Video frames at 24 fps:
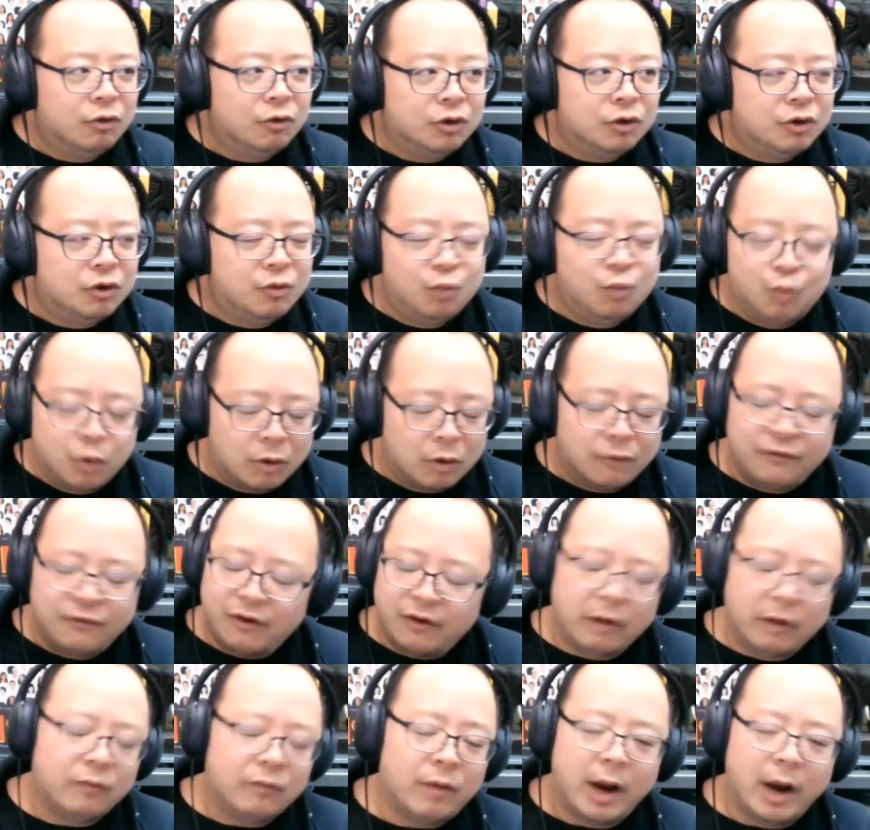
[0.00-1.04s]
were
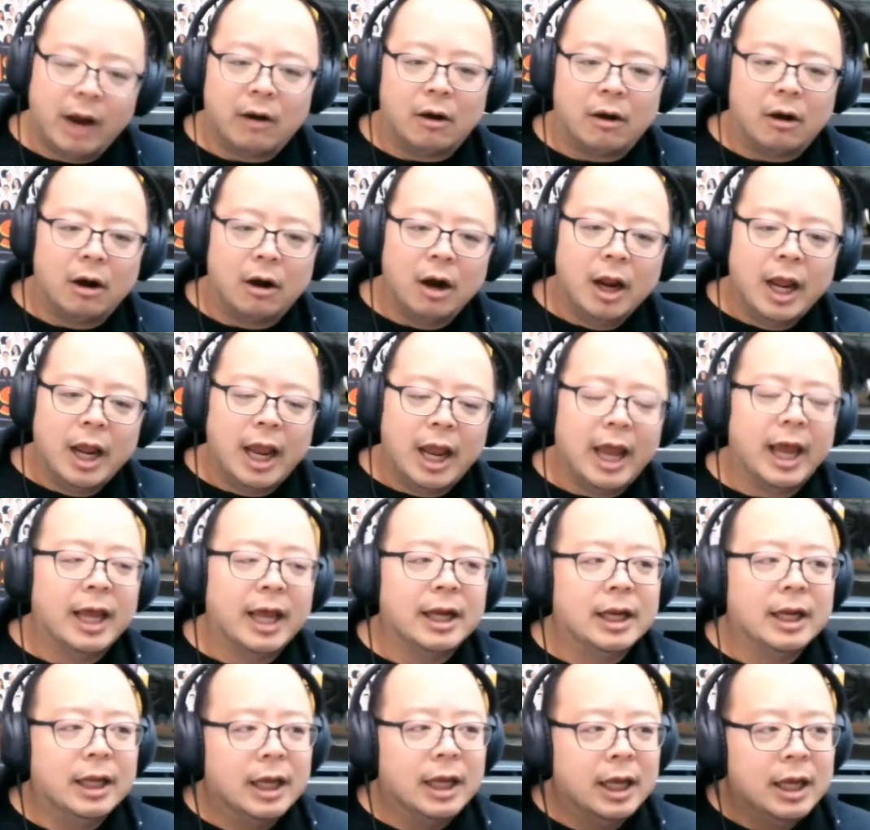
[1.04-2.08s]
very rare.
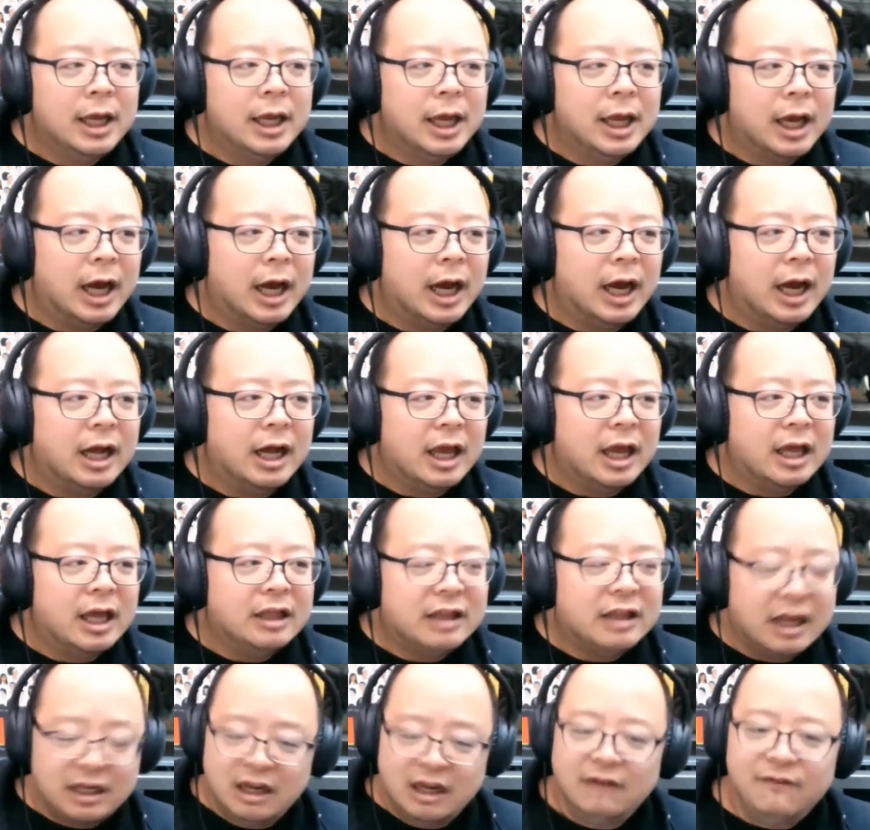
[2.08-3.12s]
And
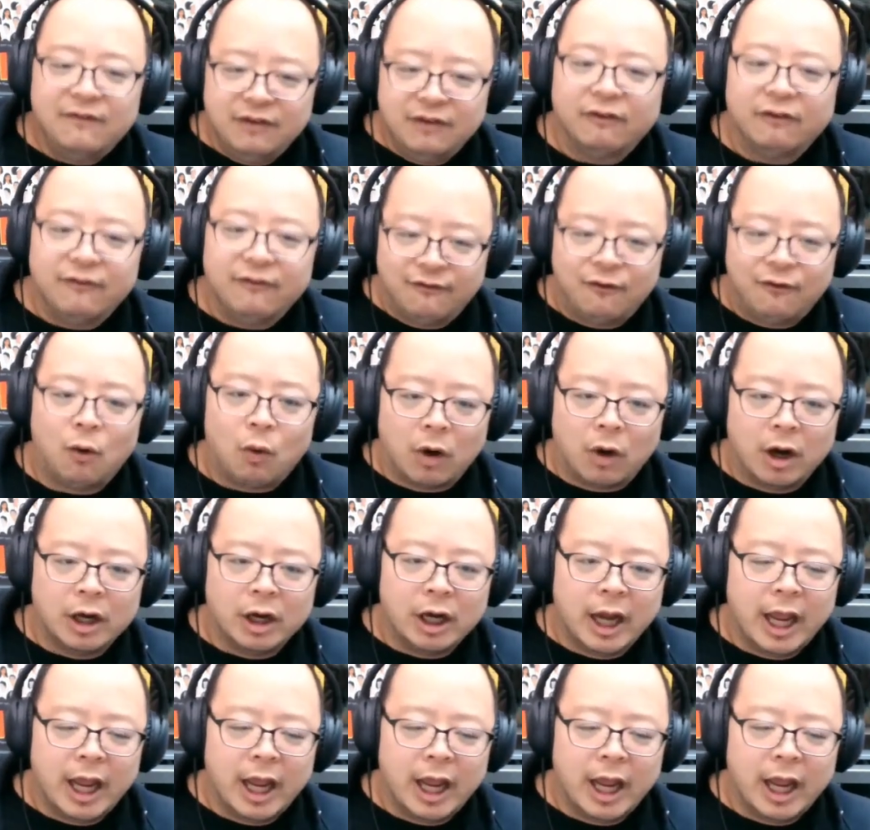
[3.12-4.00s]
they did feel foreign.